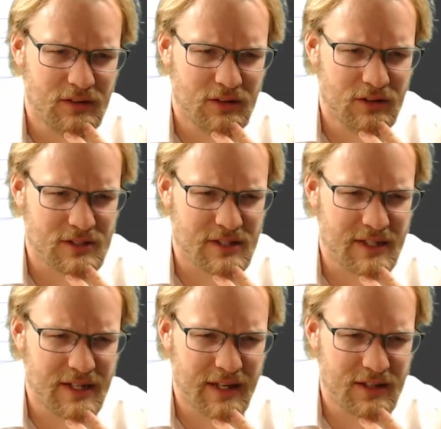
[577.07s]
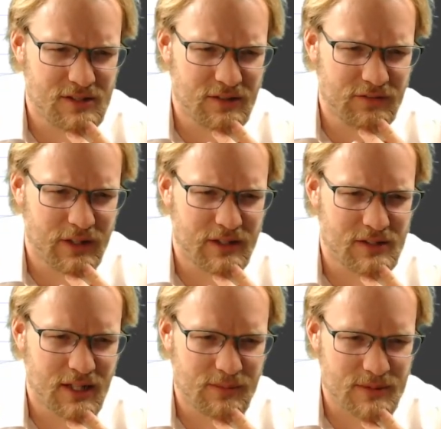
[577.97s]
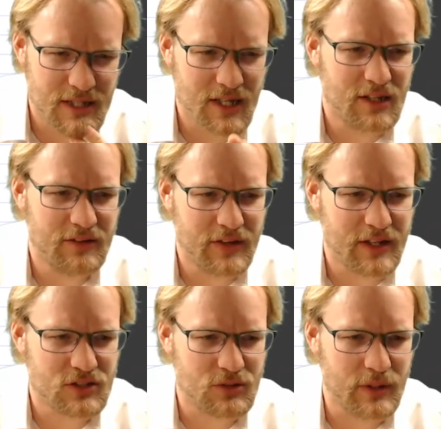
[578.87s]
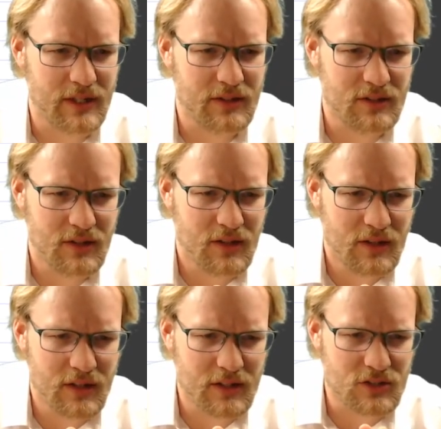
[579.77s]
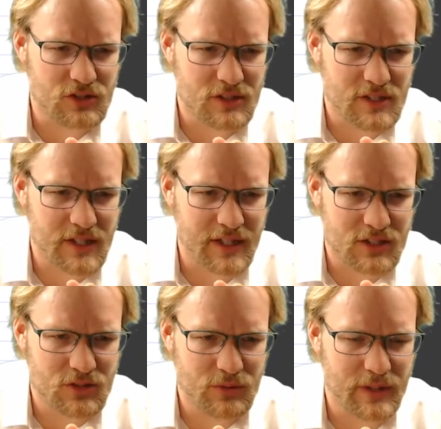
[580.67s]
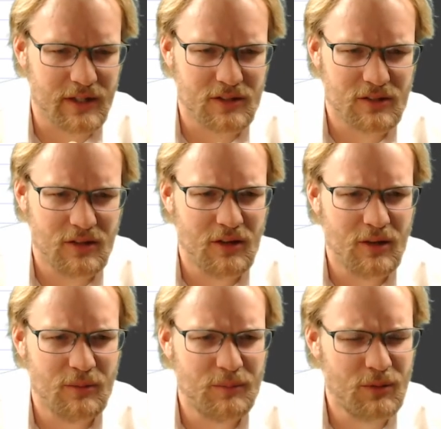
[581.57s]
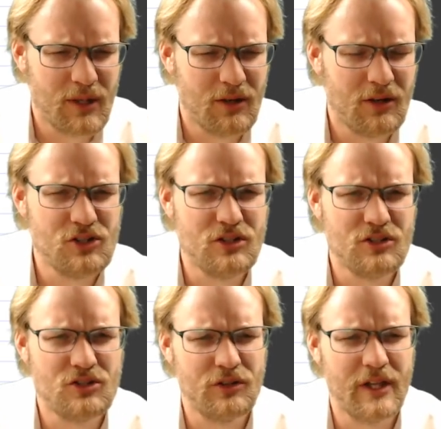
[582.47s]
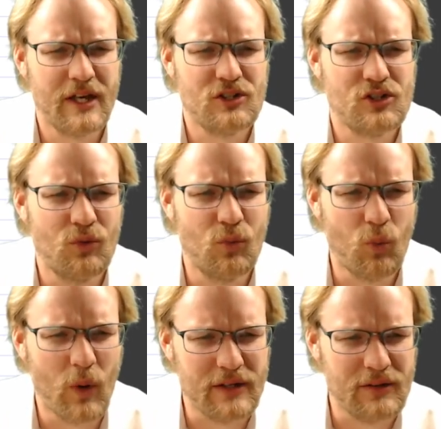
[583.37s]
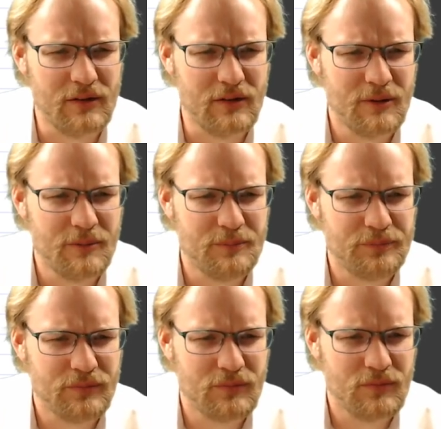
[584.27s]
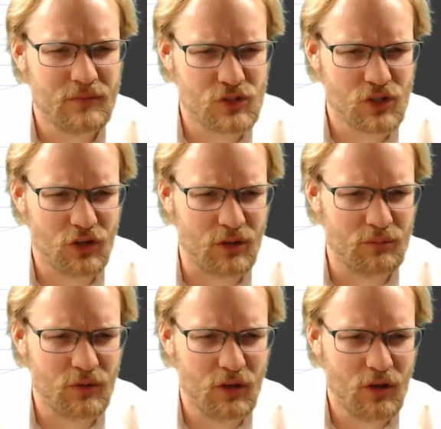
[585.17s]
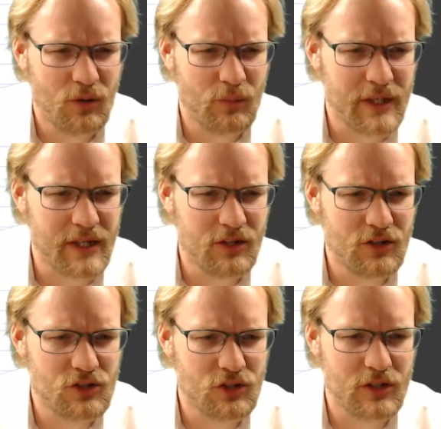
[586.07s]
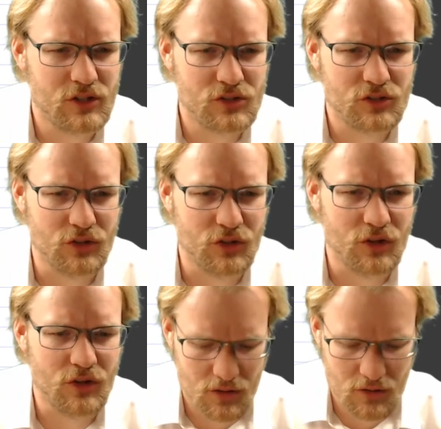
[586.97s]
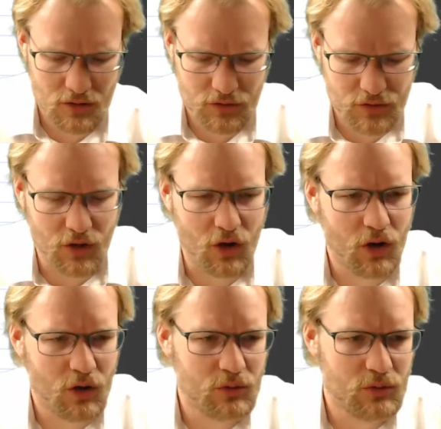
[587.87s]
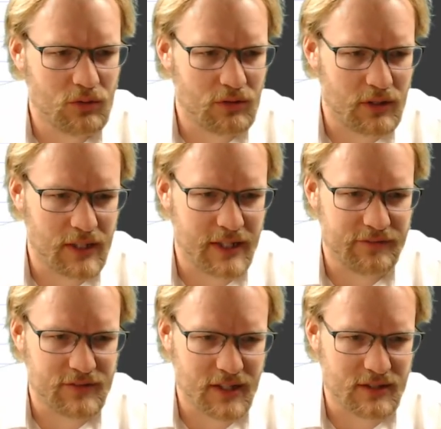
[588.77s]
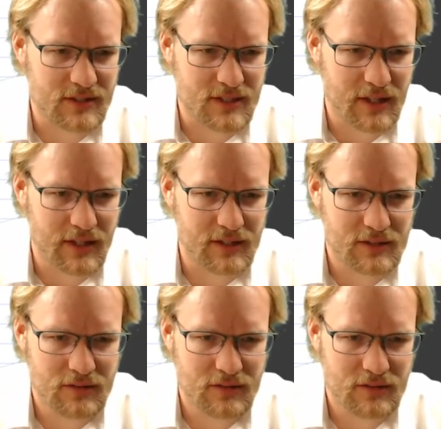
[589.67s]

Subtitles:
Because negative 1 times negative x squared is just x squared. But we can't just do that to one term. We need to do it to the whole left-hand side.